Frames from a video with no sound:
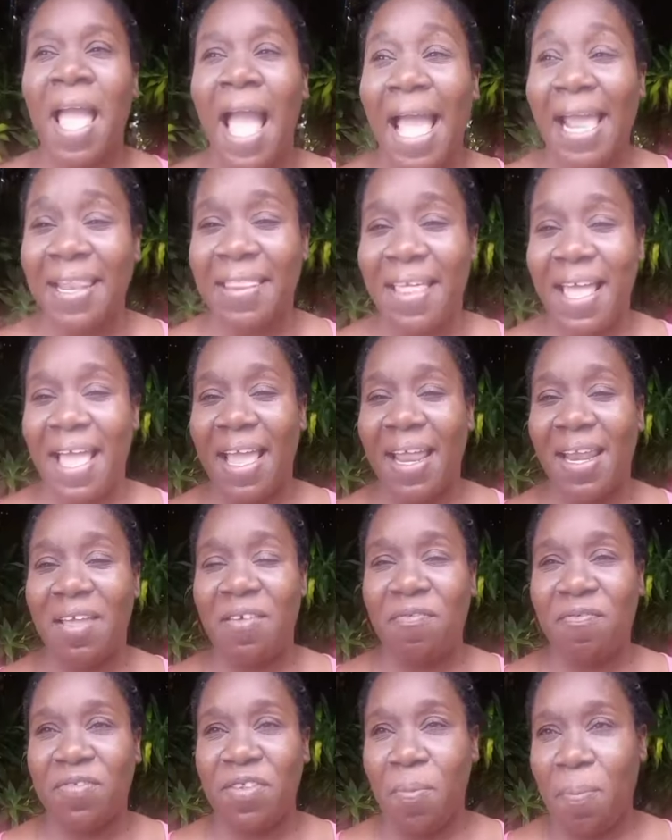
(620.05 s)
And then
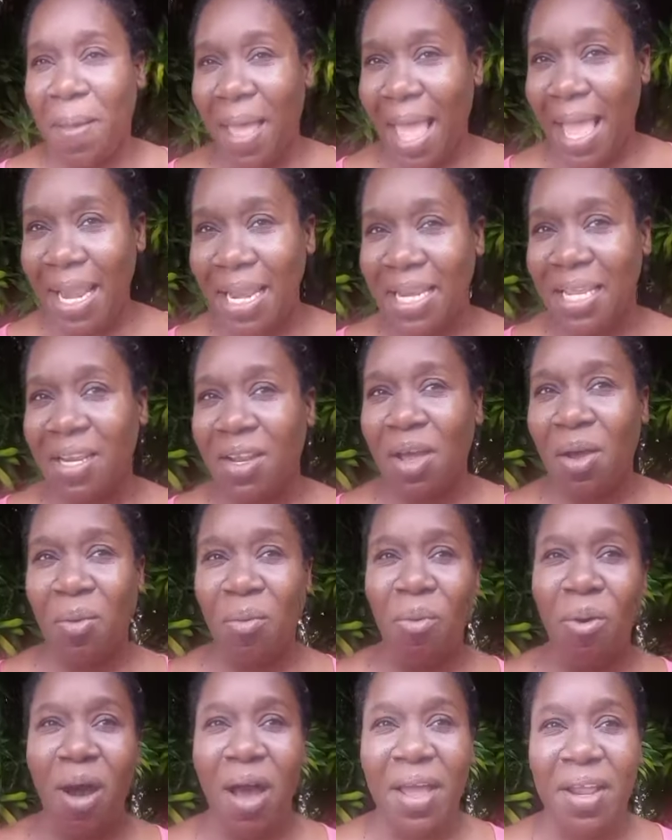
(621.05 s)
if depending
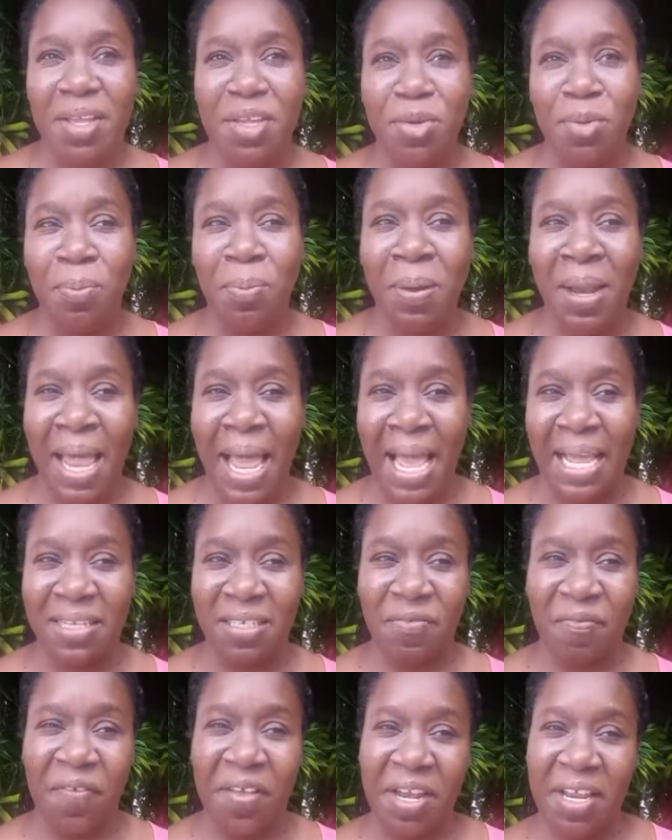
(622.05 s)
on what you
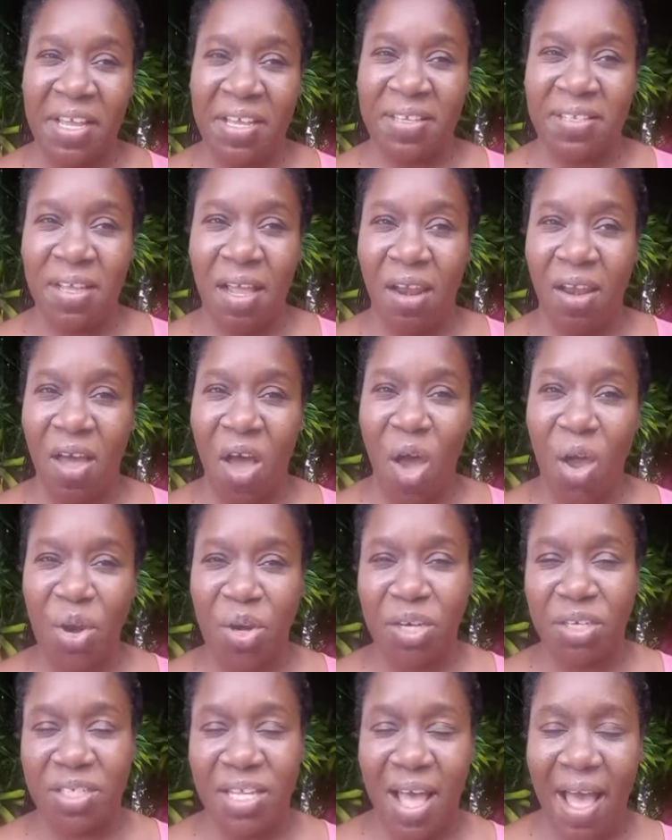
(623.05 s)
plant, if it is a
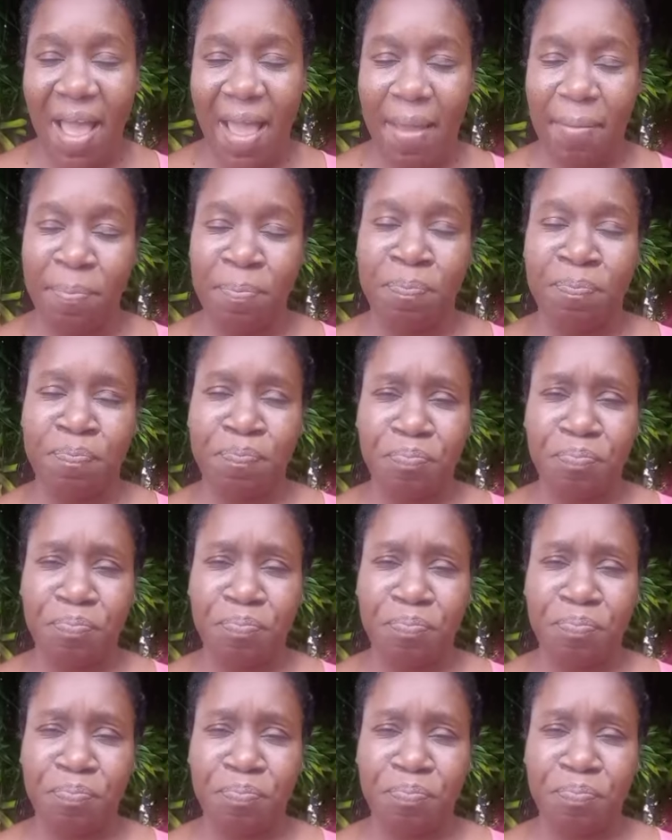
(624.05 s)
longer time,